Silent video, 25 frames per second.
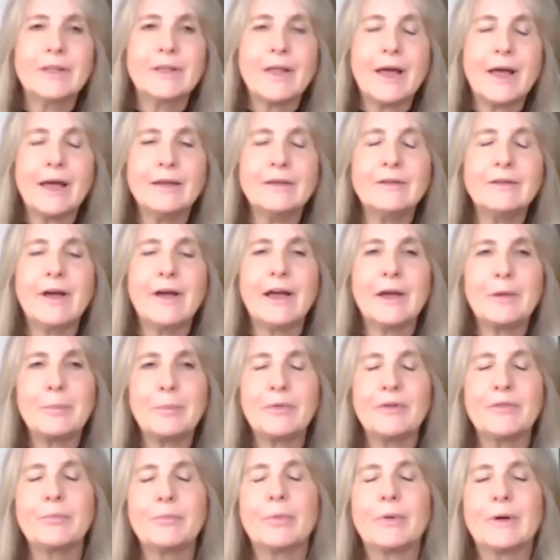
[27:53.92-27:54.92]
that type
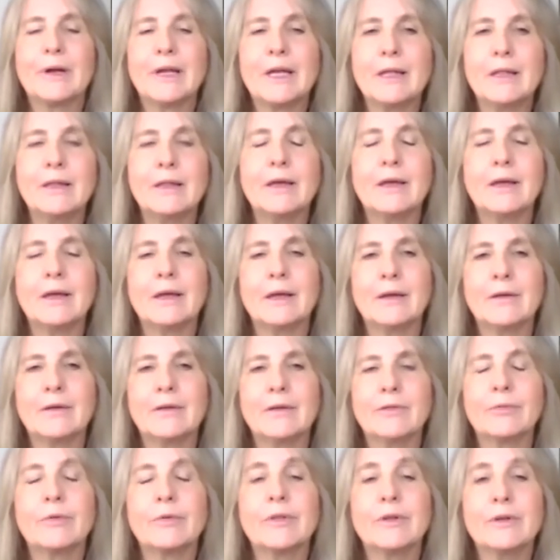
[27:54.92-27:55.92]
of breathing
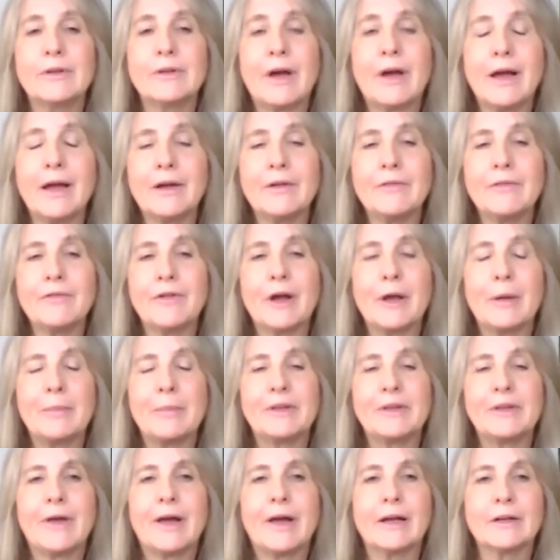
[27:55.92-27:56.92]
through the diaphragm
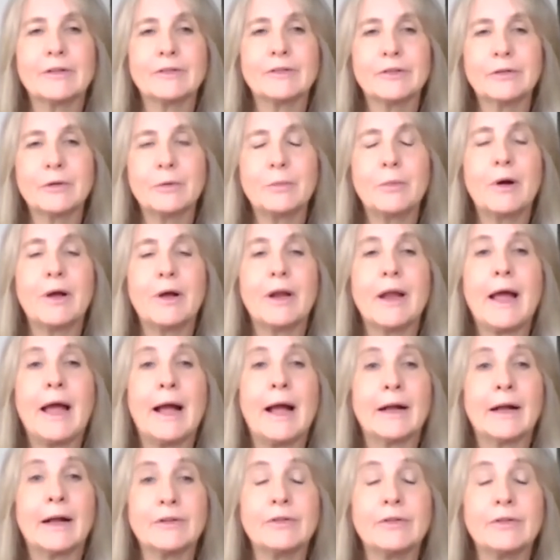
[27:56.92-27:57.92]
is actually what
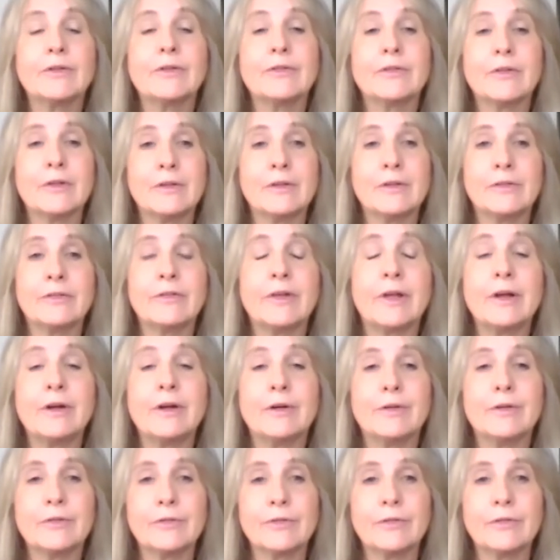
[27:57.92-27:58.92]
actors and
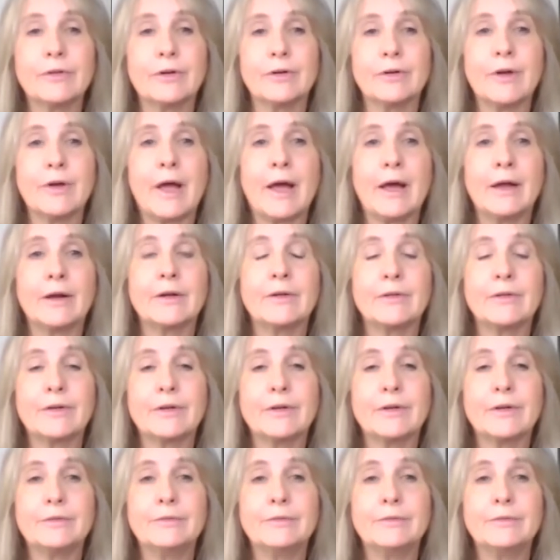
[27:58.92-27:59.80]
singers learn how to do.